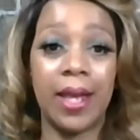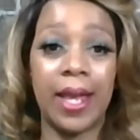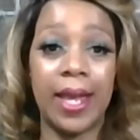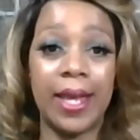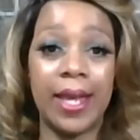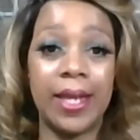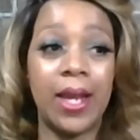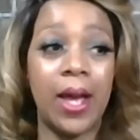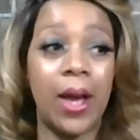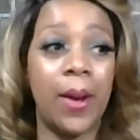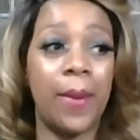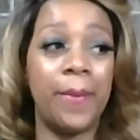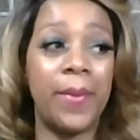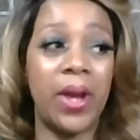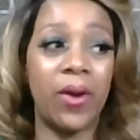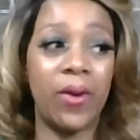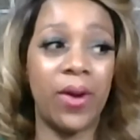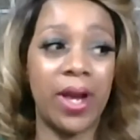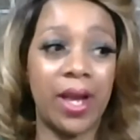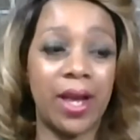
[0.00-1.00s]
in
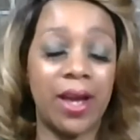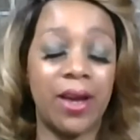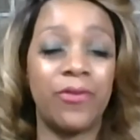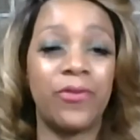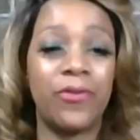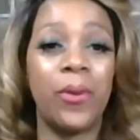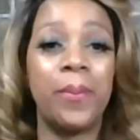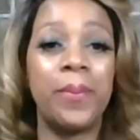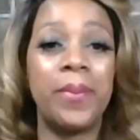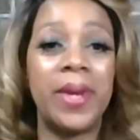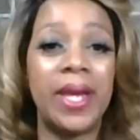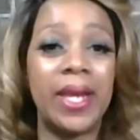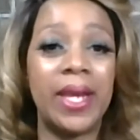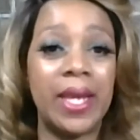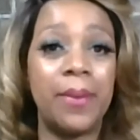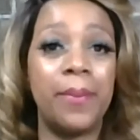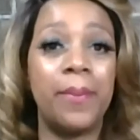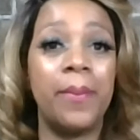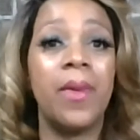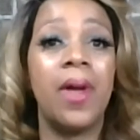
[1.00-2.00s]
America for
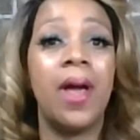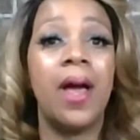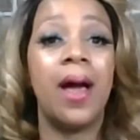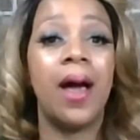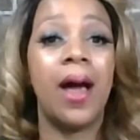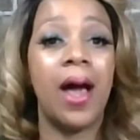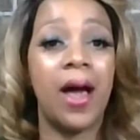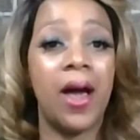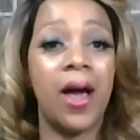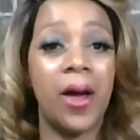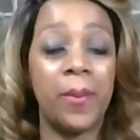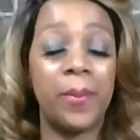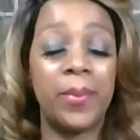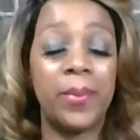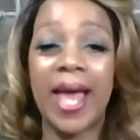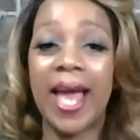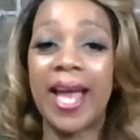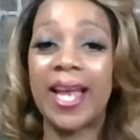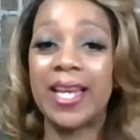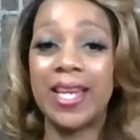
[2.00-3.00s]
many
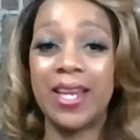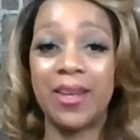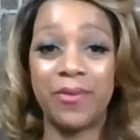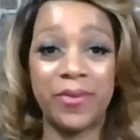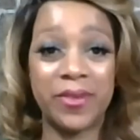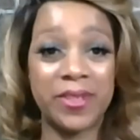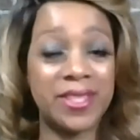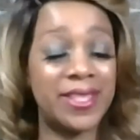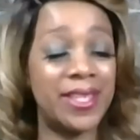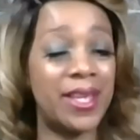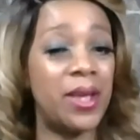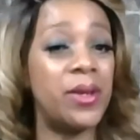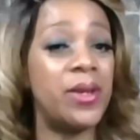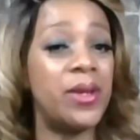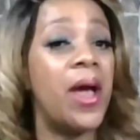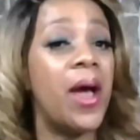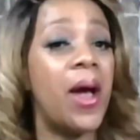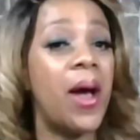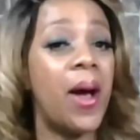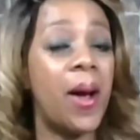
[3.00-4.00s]
Blacknificent
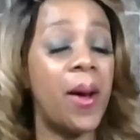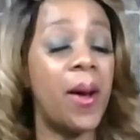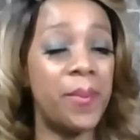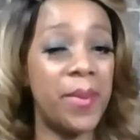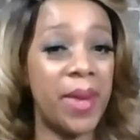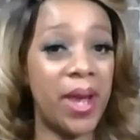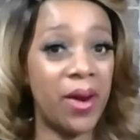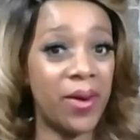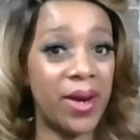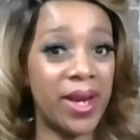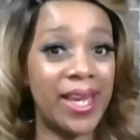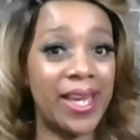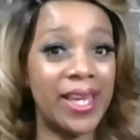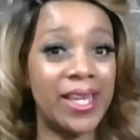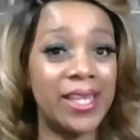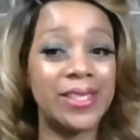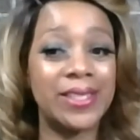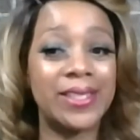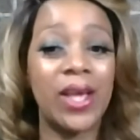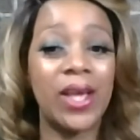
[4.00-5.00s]

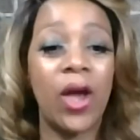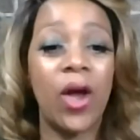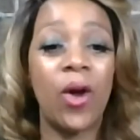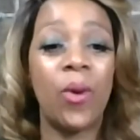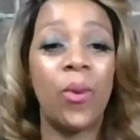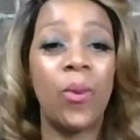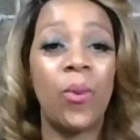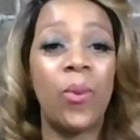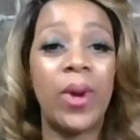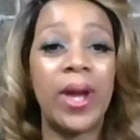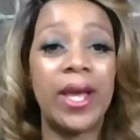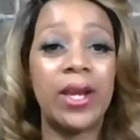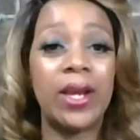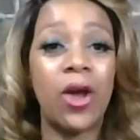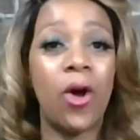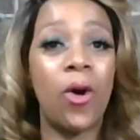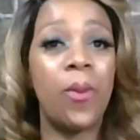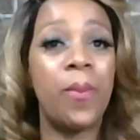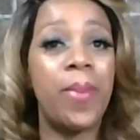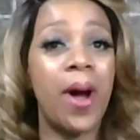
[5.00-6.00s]
Americans when
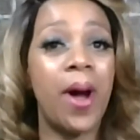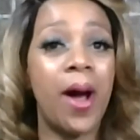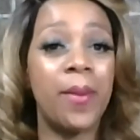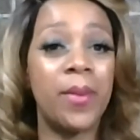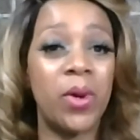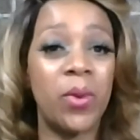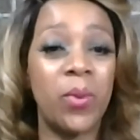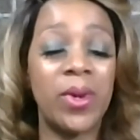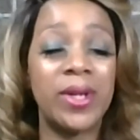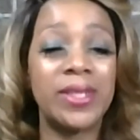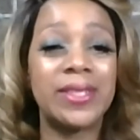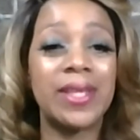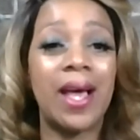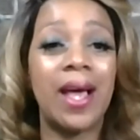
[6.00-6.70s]
Obama was